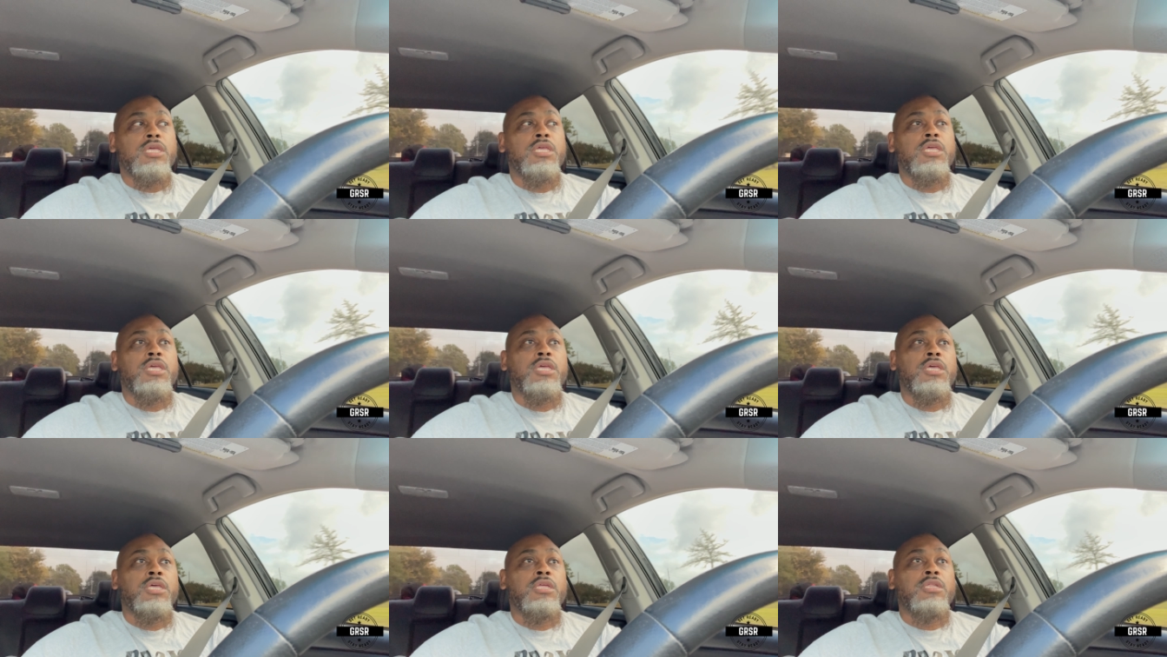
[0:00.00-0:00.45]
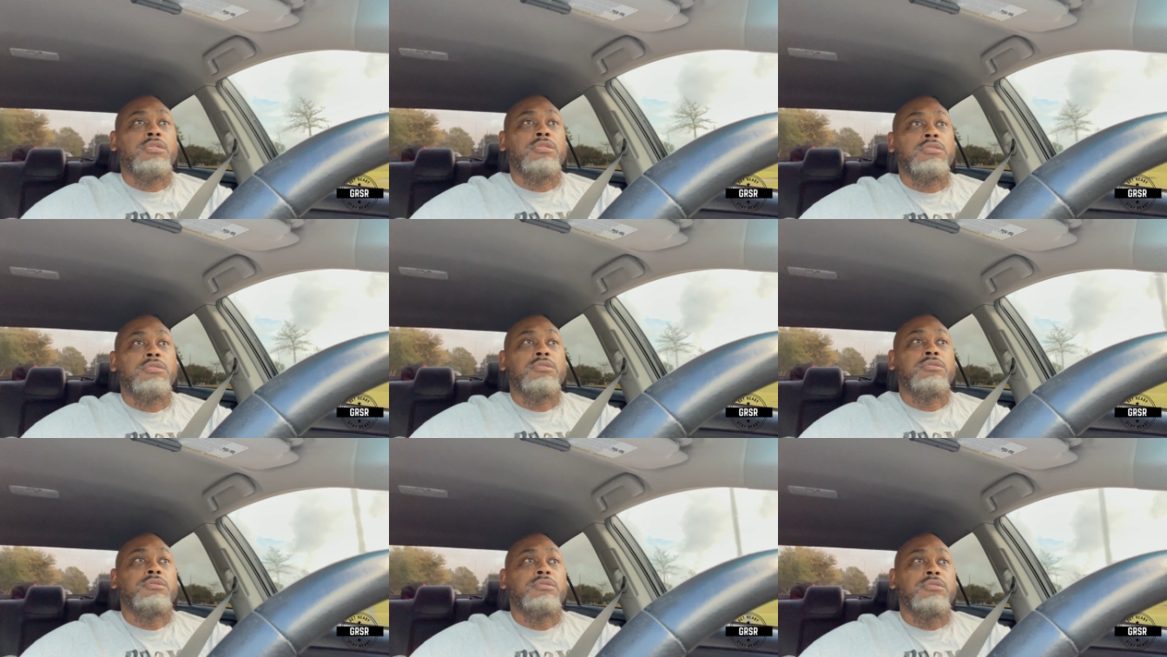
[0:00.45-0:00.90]

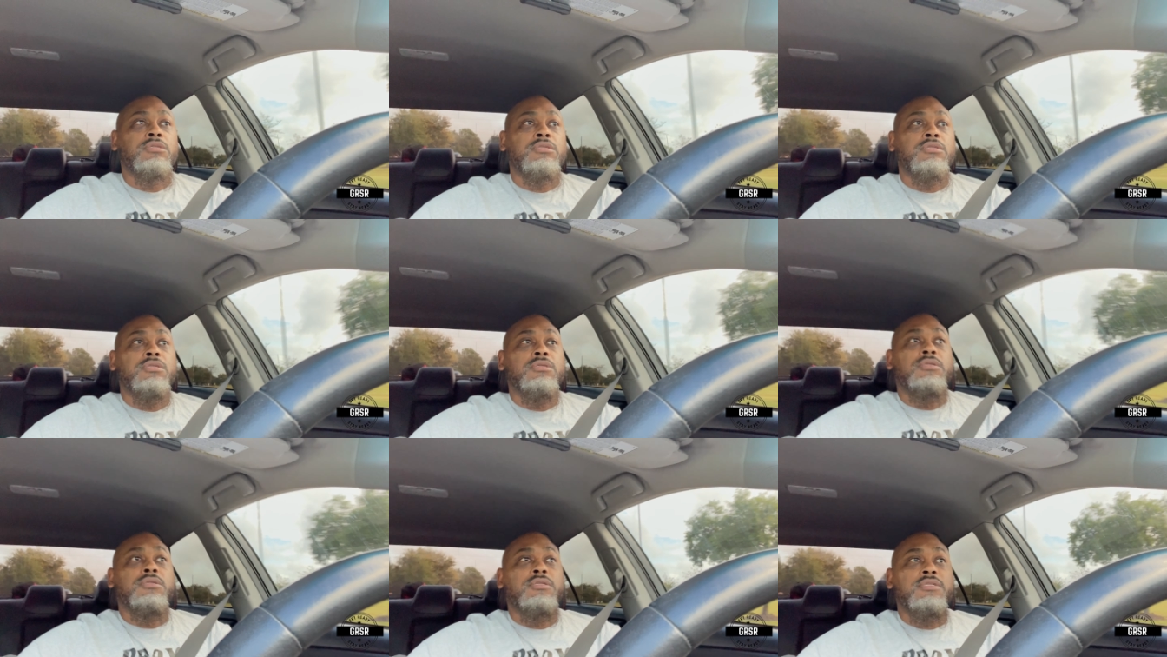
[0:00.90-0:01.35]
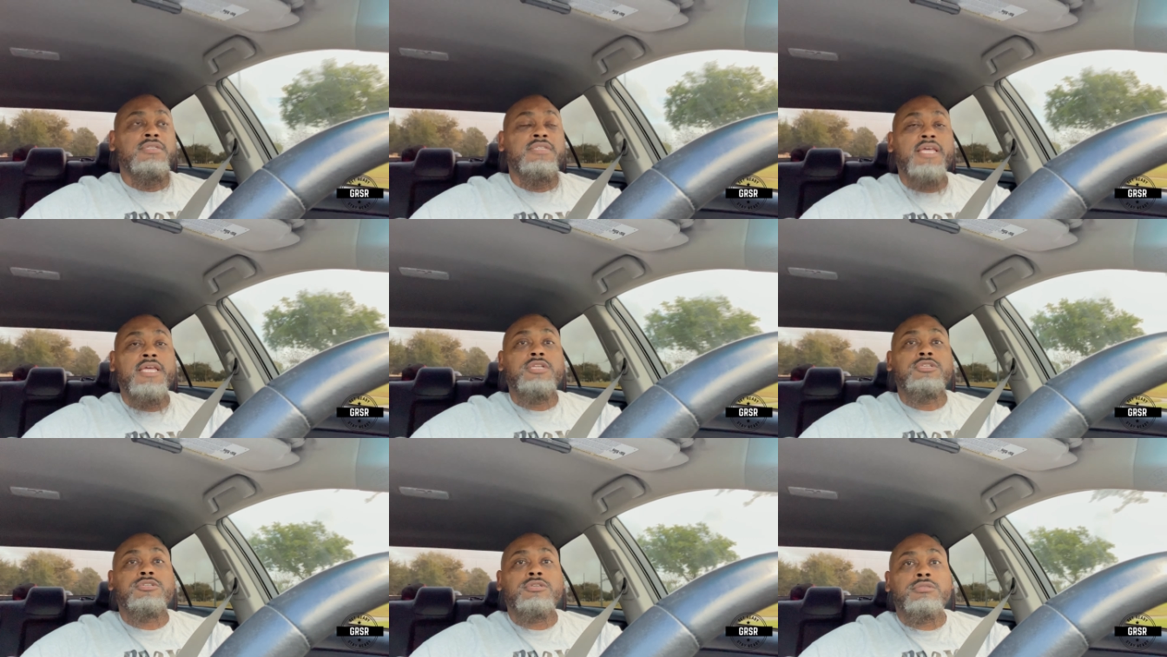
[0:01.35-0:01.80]
in
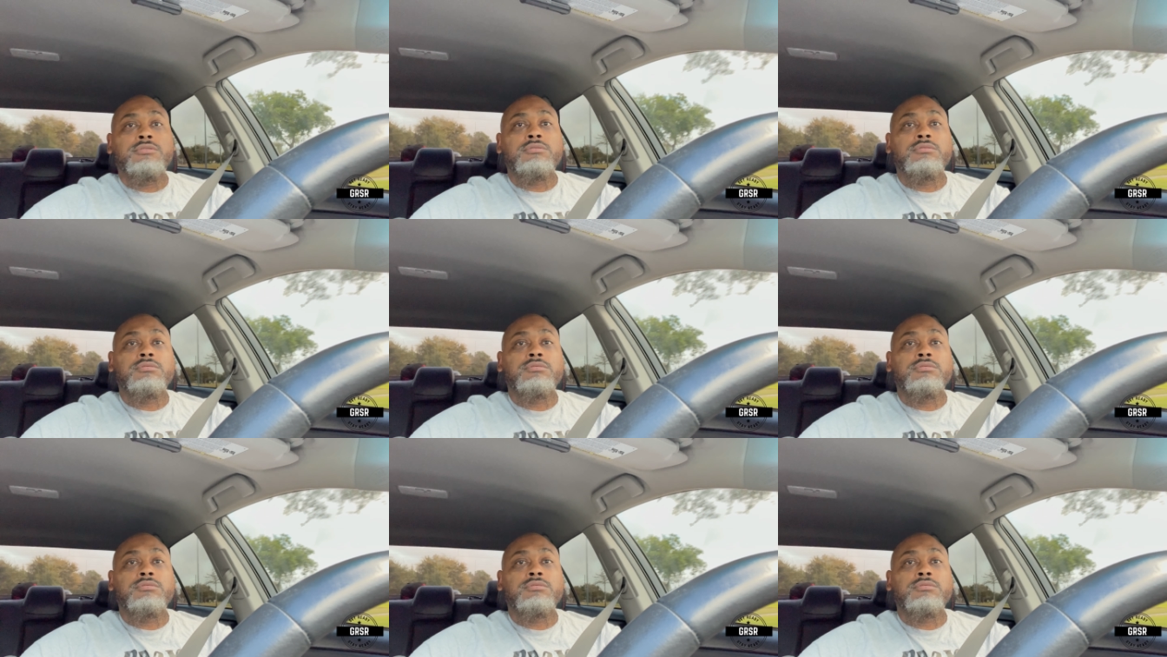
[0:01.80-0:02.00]
danger?